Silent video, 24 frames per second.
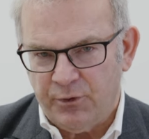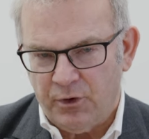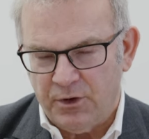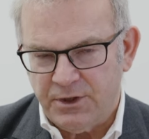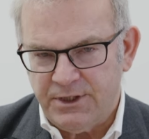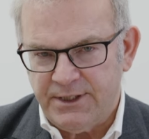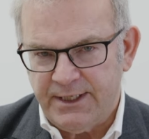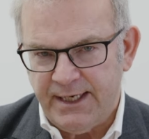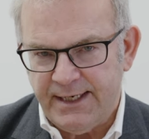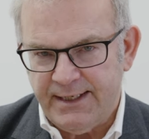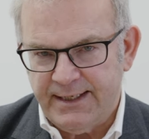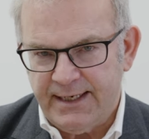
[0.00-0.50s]

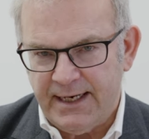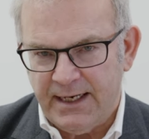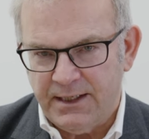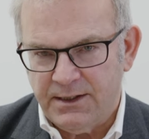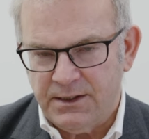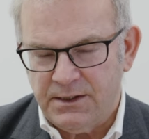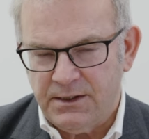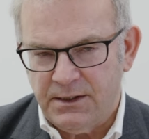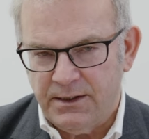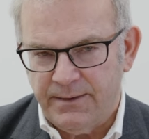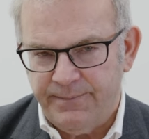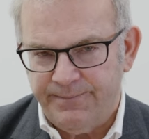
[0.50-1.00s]
prostate
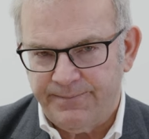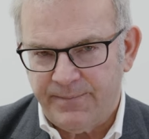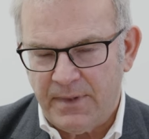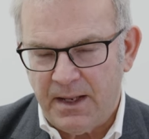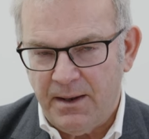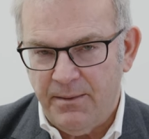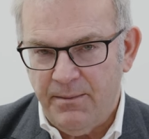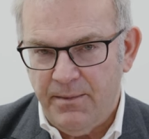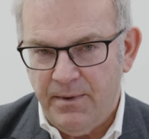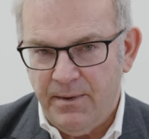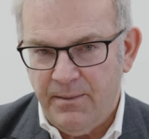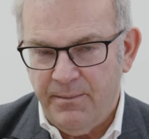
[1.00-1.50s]
cancer,
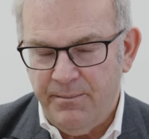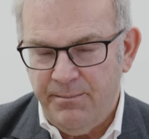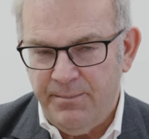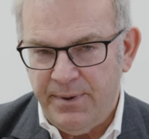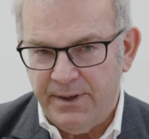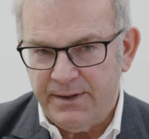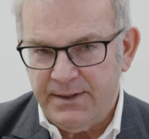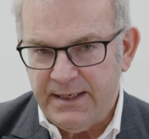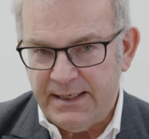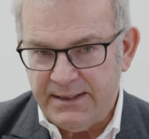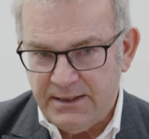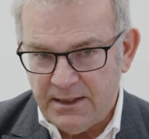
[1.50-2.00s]

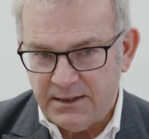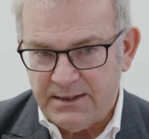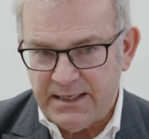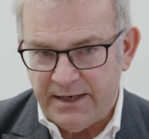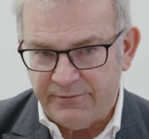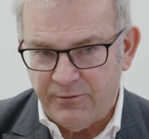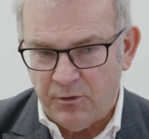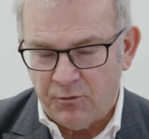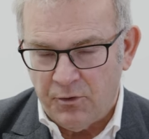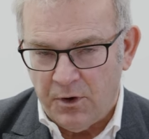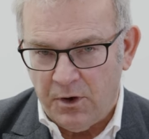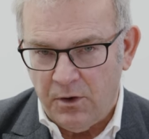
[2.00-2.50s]
but it does
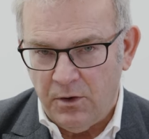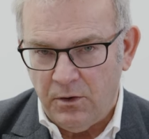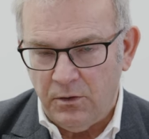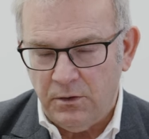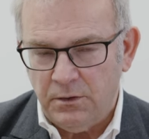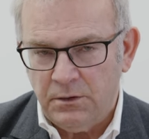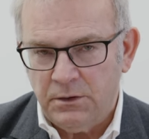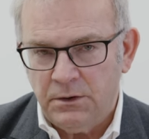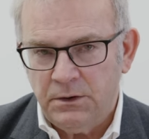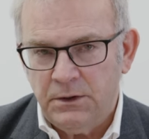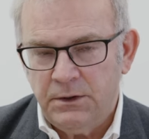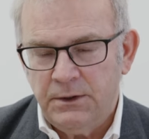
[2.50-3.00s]
have a
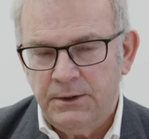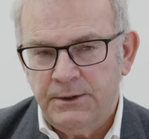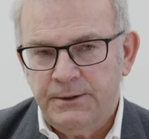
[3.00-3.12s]
role.